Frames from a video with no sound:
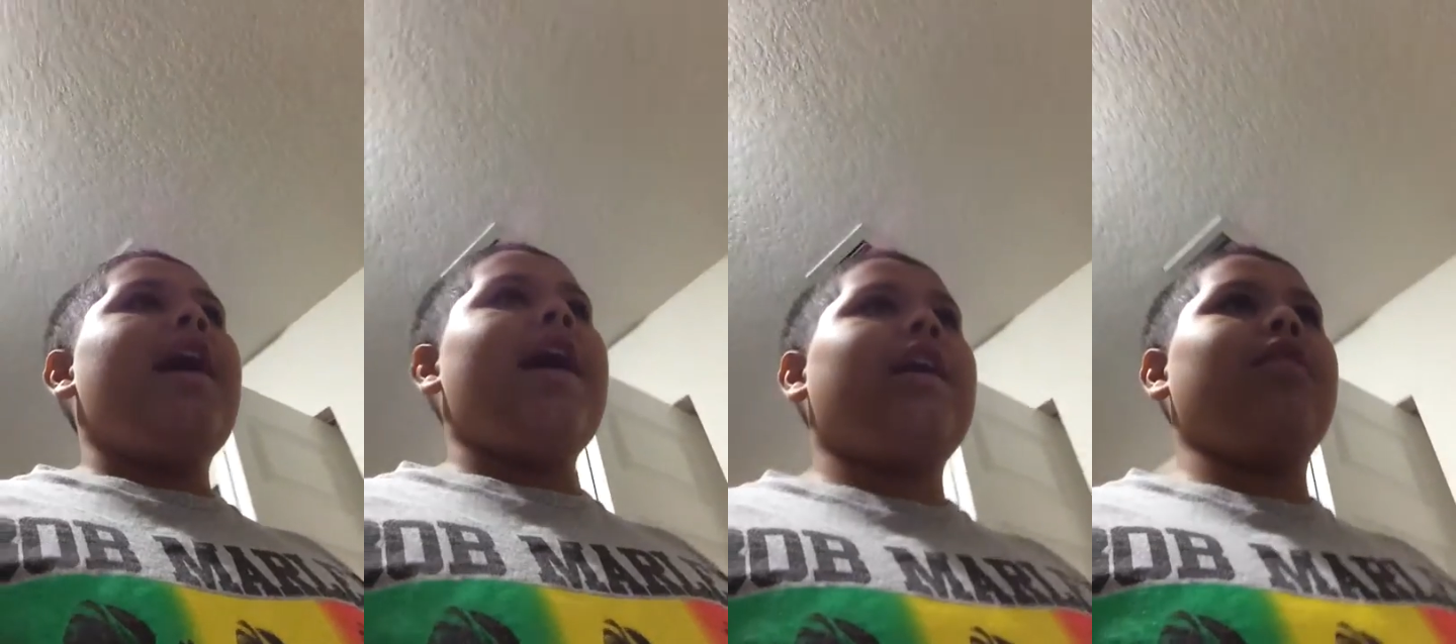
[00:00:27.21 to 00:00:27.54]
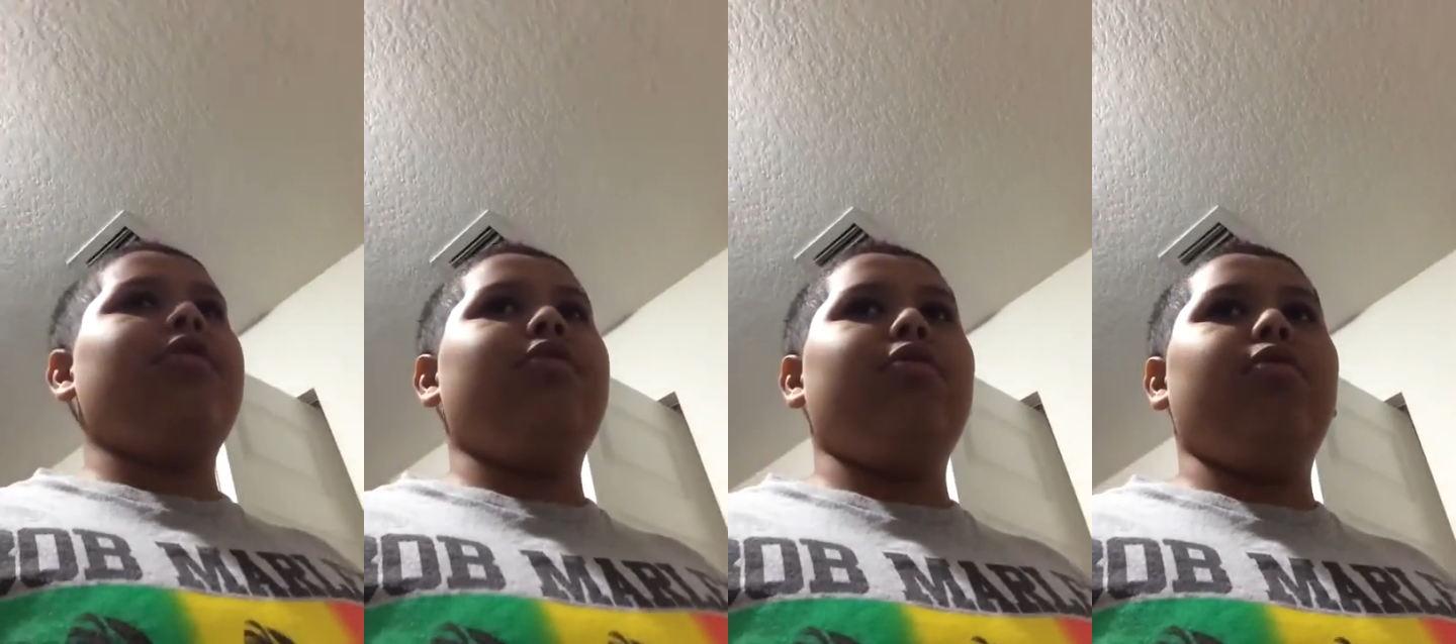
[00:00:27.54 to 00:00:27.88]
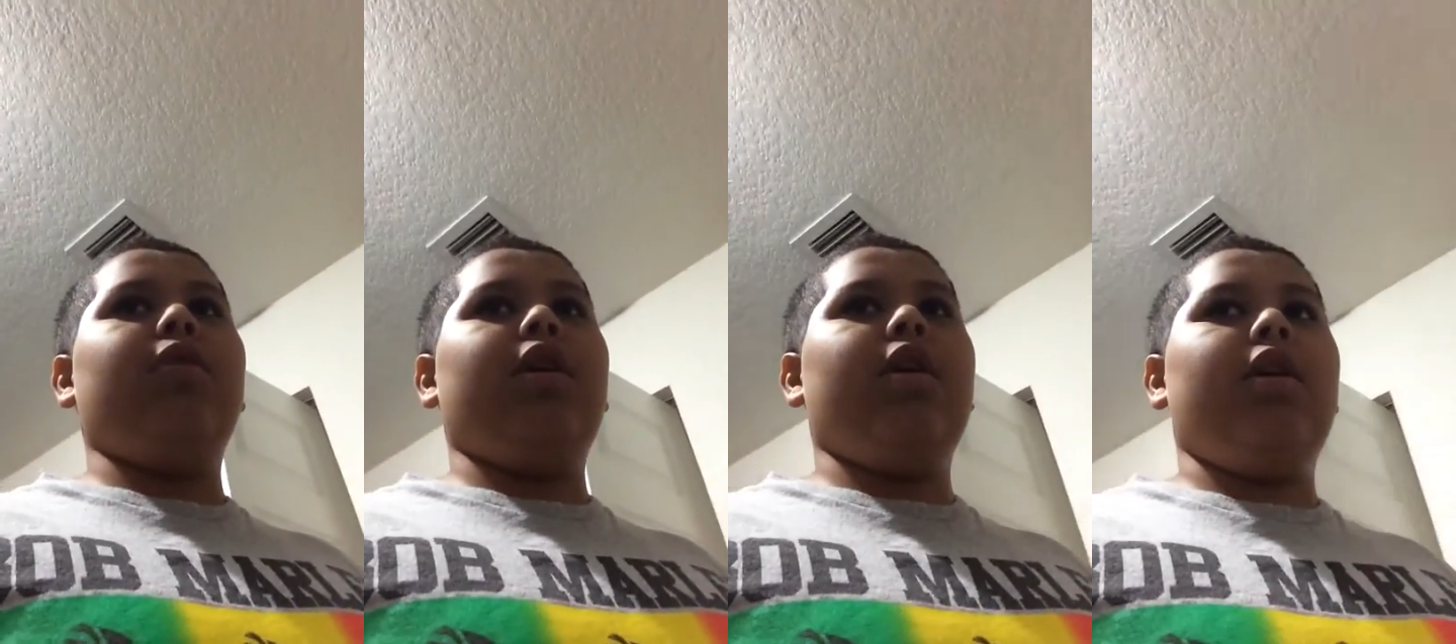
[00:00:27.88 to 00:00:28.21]
I could
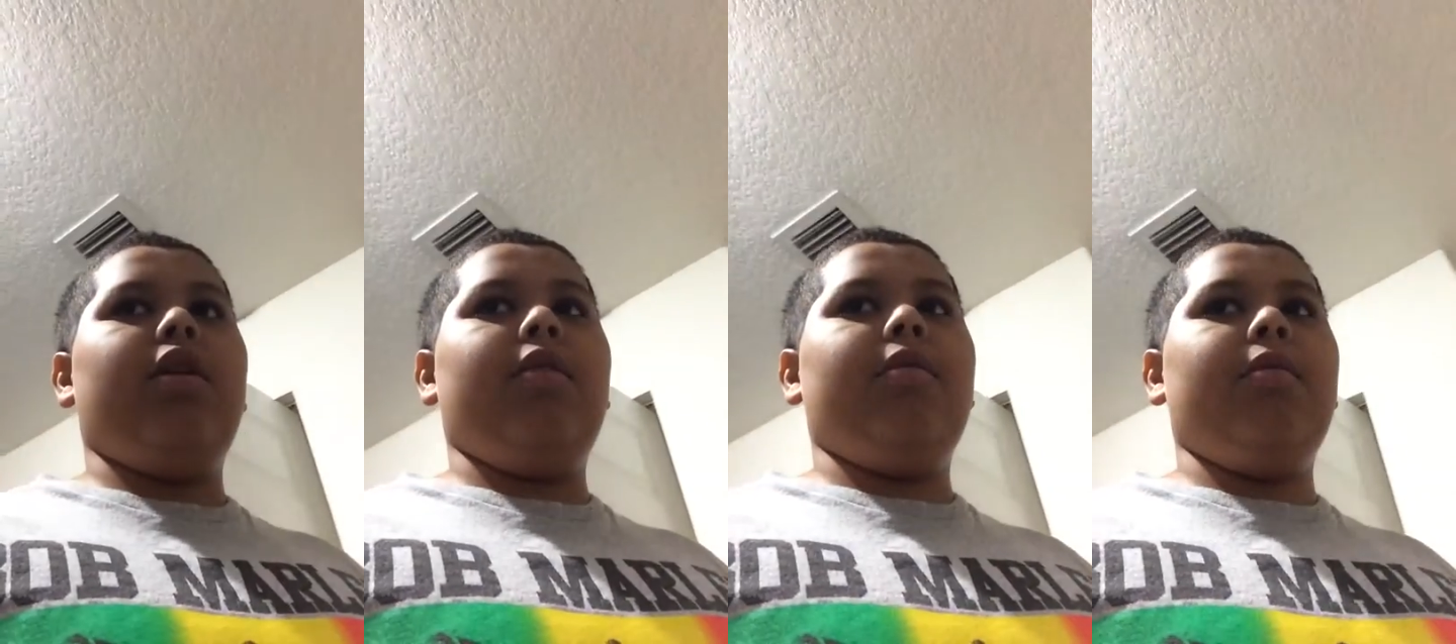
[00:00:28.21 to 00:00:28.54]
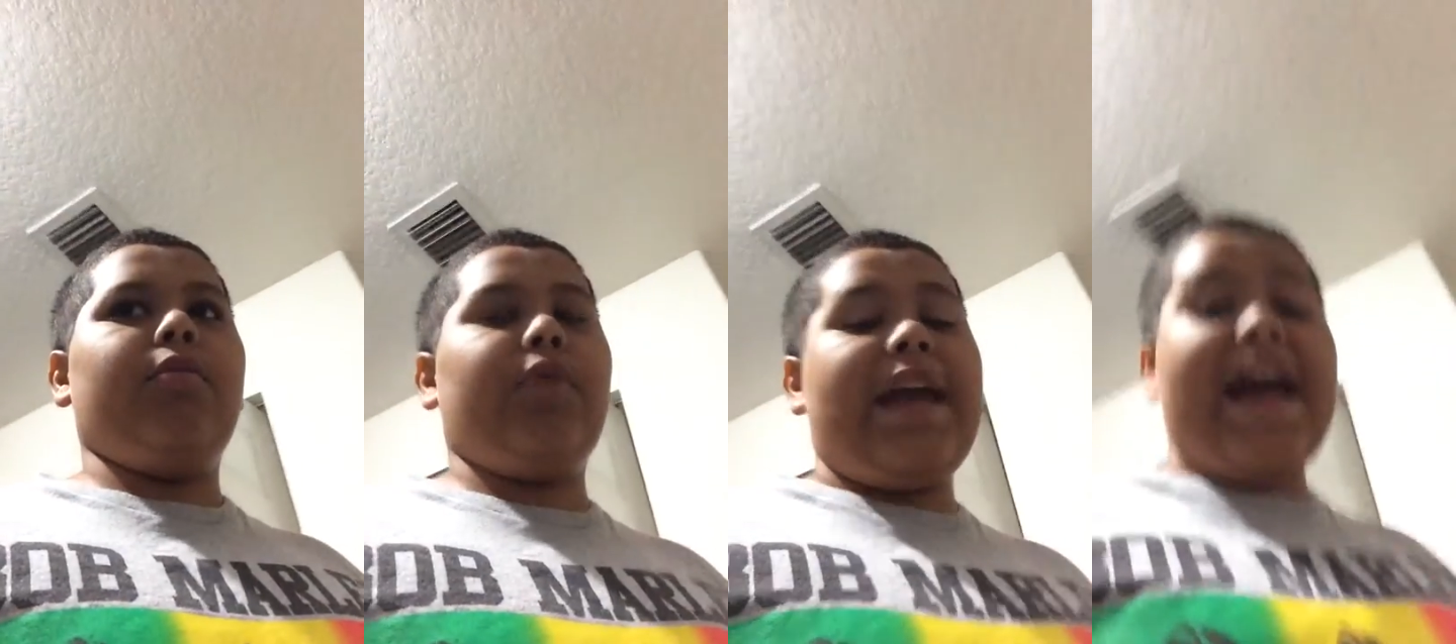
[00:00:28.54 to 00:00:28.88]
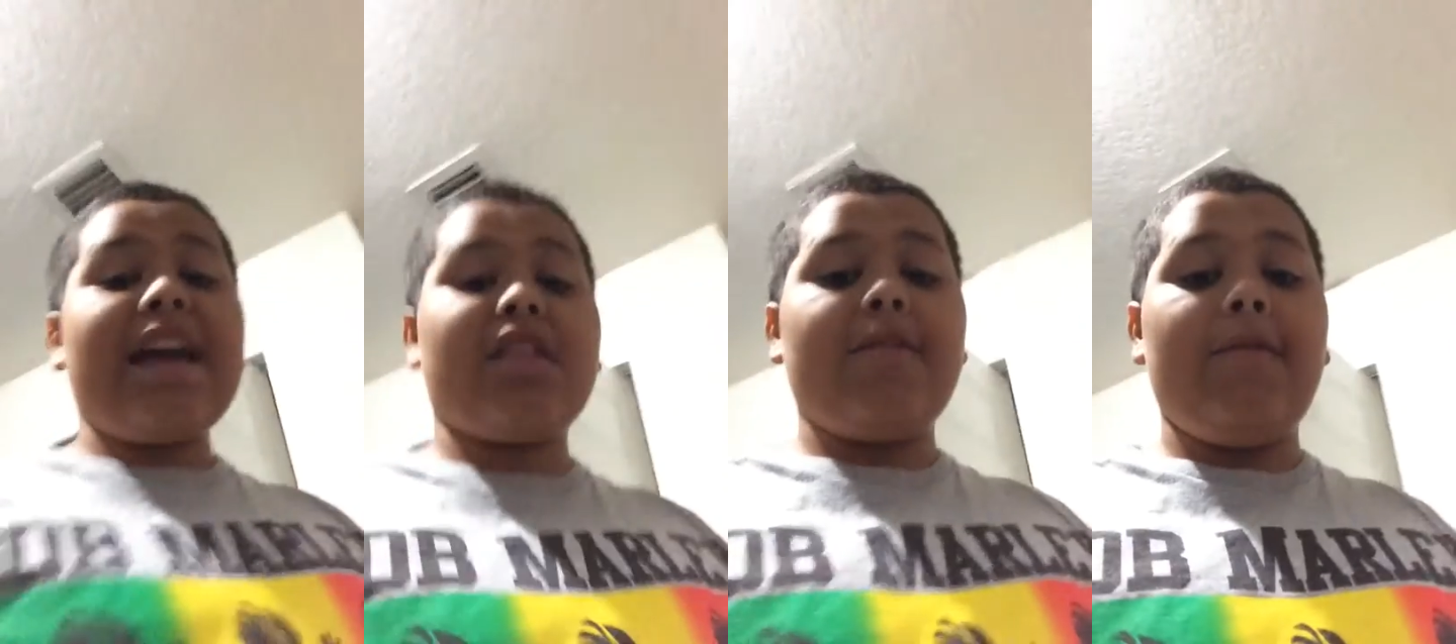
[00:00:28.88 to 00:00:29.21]
do uh,
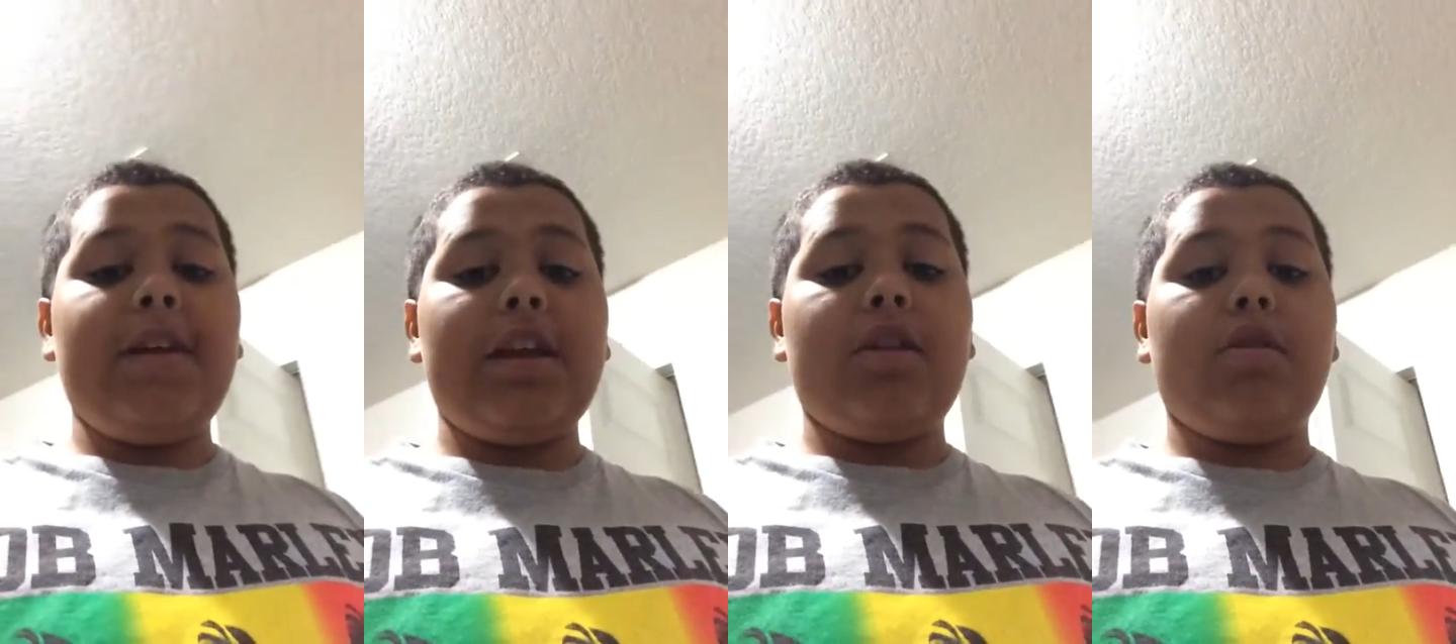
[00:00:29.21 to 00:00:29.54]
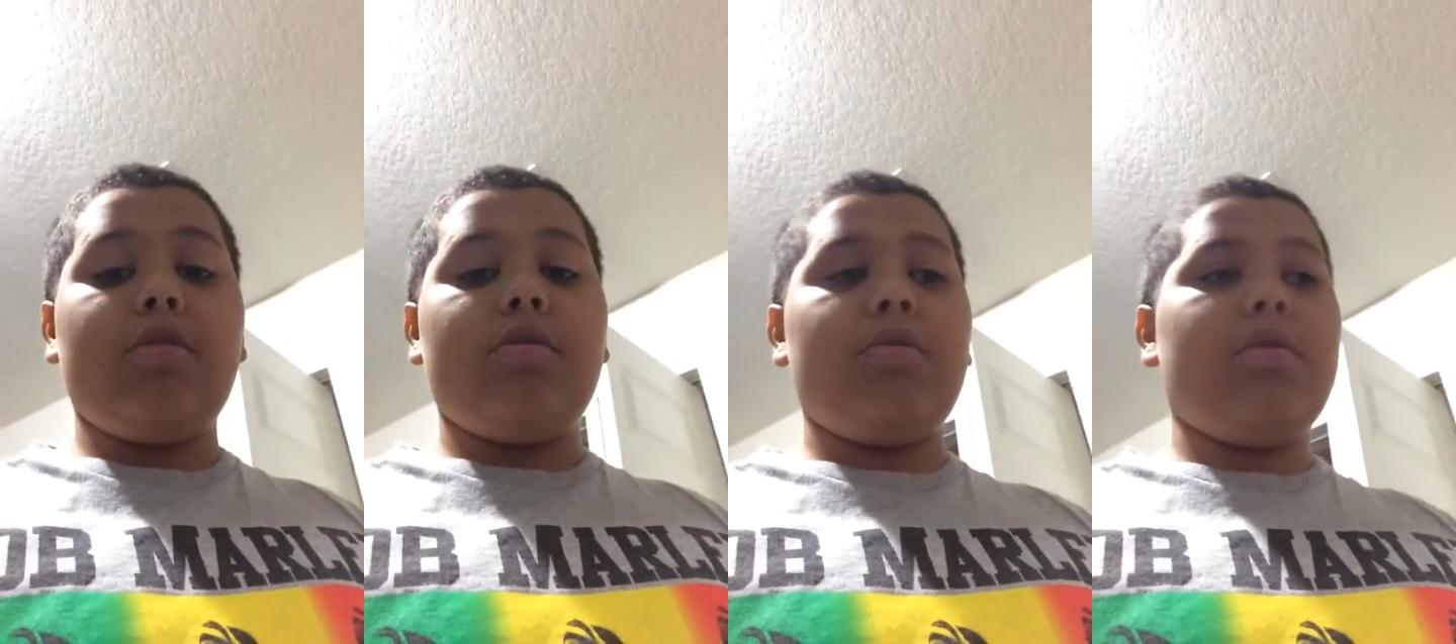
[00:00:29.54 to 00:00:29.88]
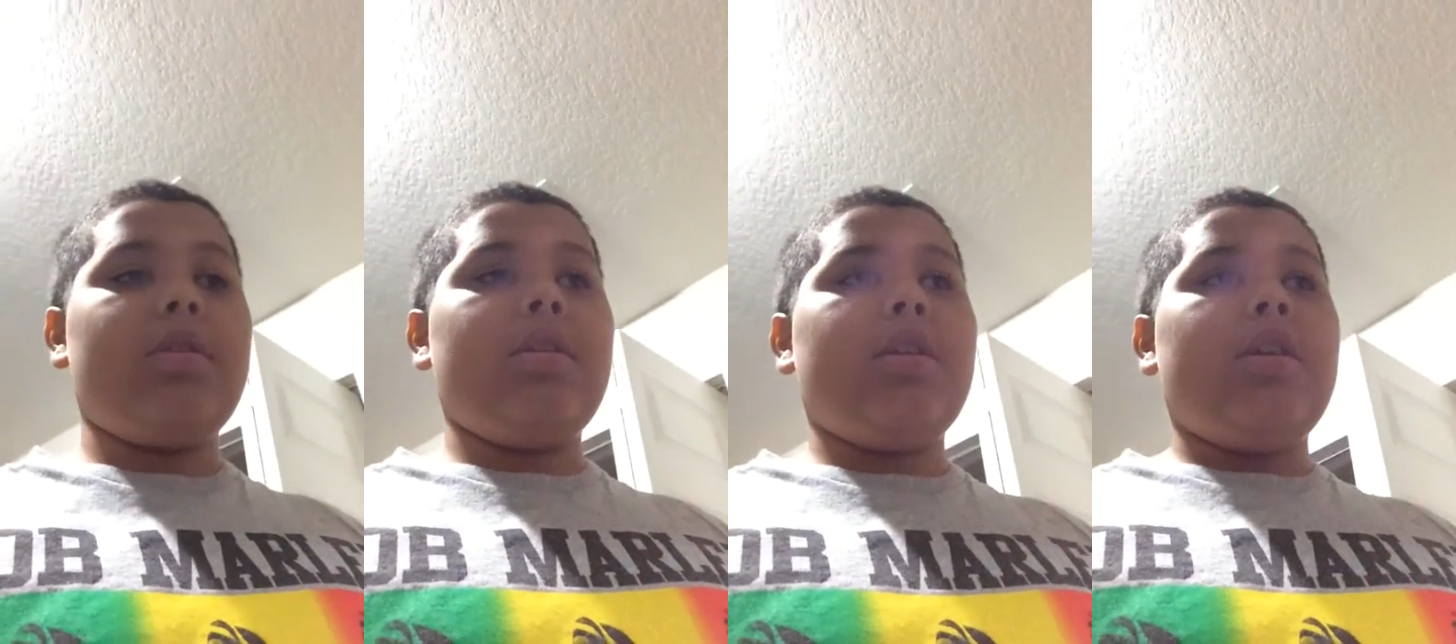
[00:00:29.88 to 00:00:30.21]
reaction
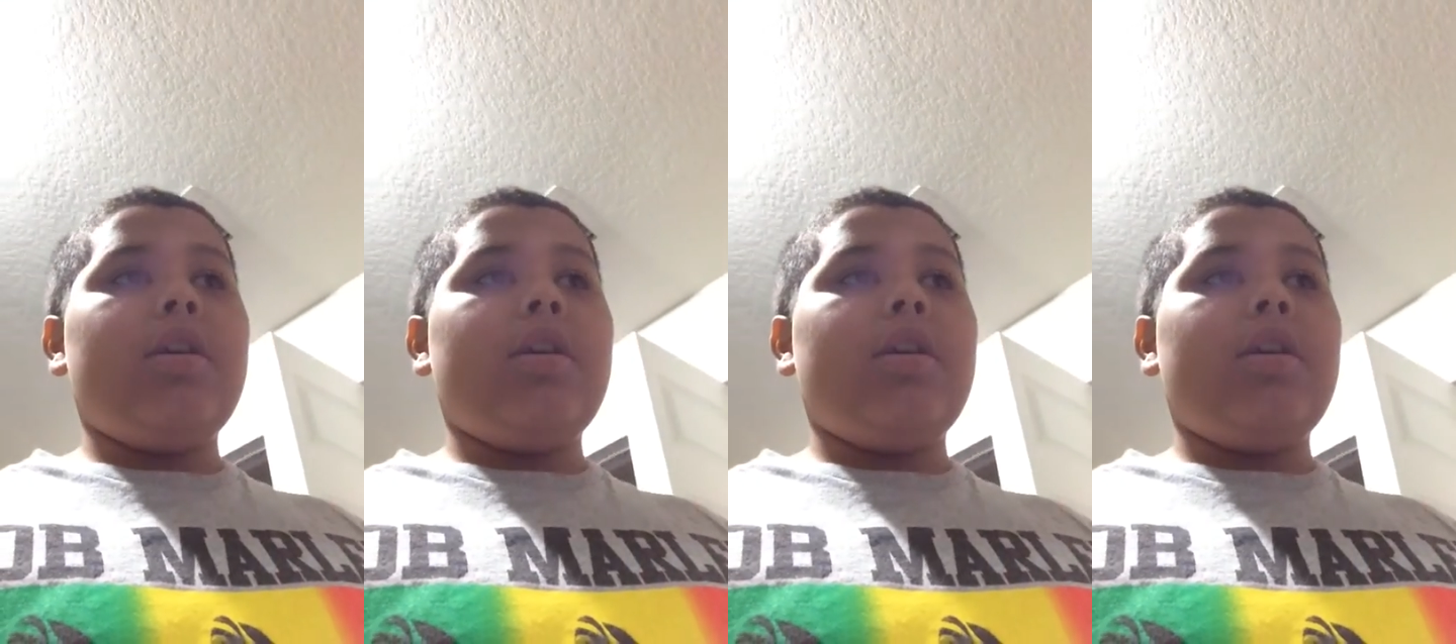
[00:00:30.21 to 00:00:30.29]
videos